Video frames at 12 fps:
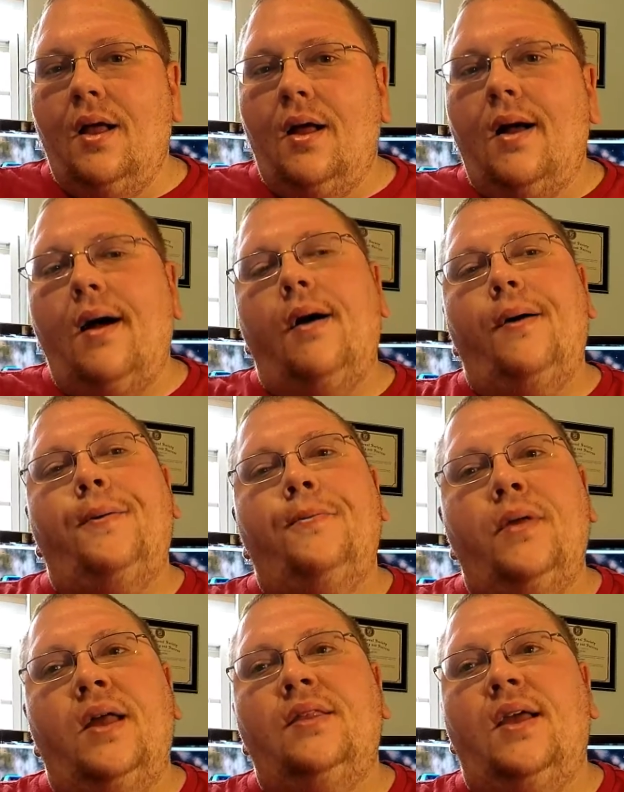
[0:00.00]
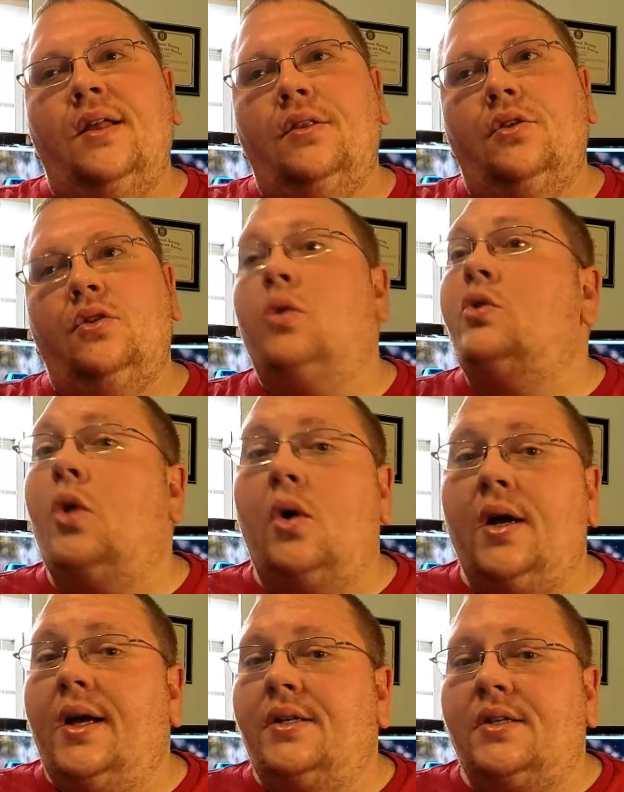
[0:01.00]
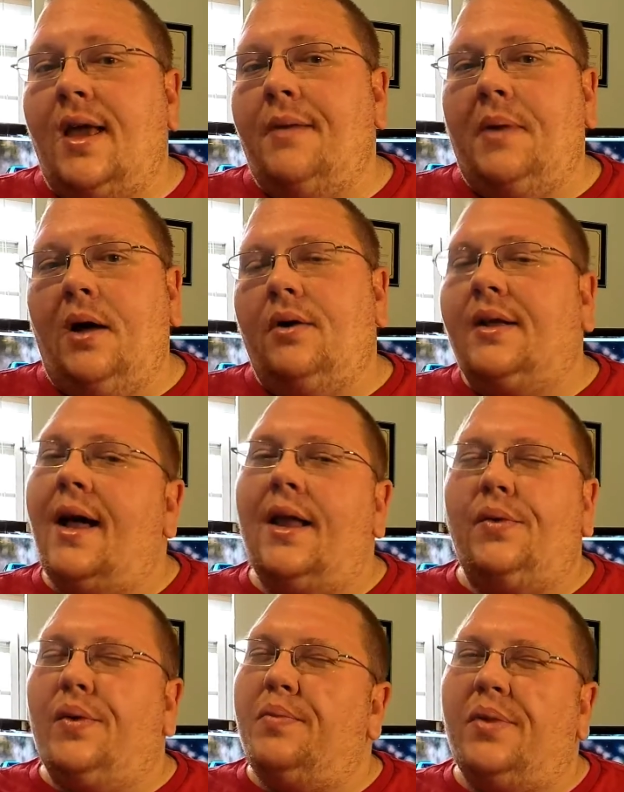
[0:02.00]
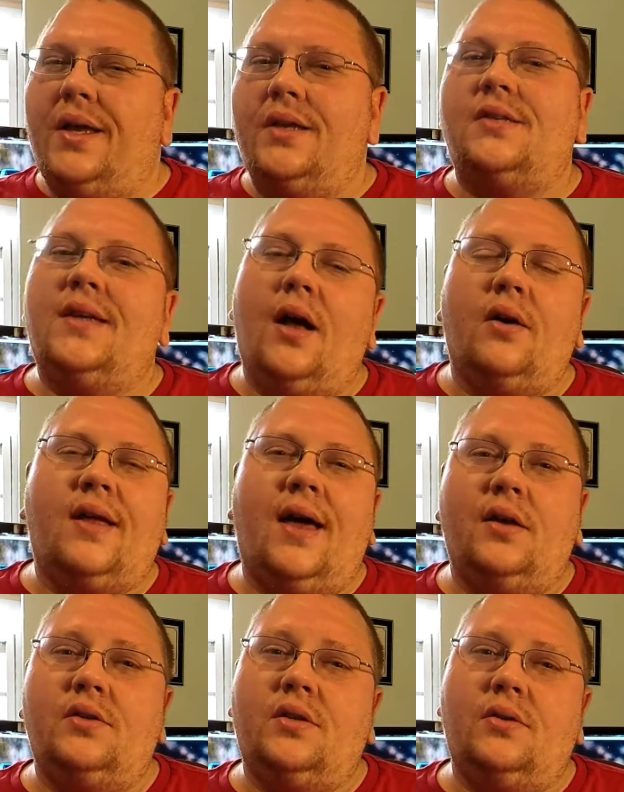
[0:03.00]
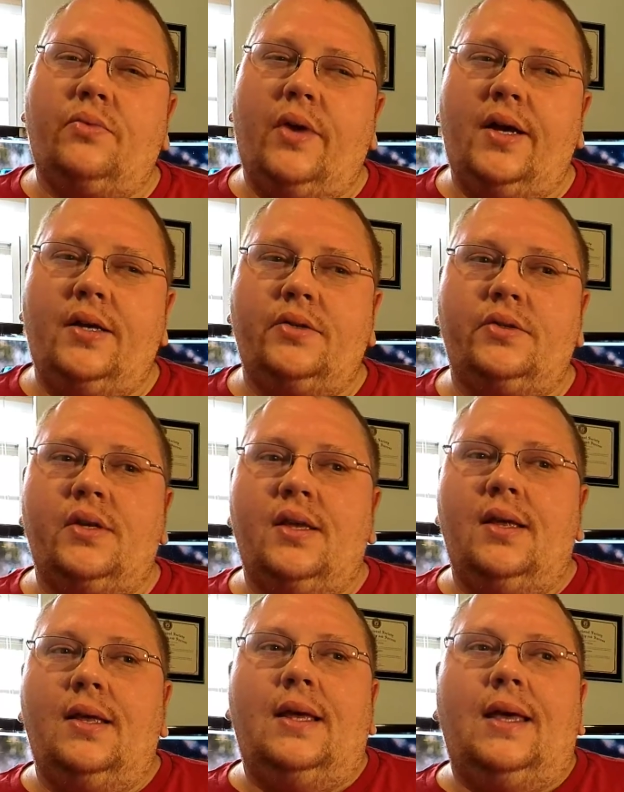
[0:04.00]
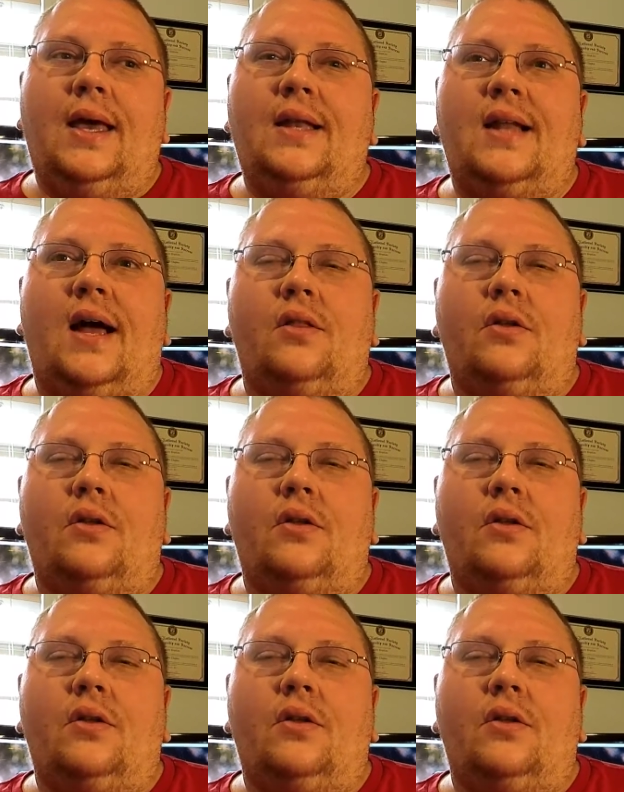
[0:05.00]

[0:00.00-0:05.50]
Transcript: And then the Notorious came out and kind of replaced the Outcast in ways. And now the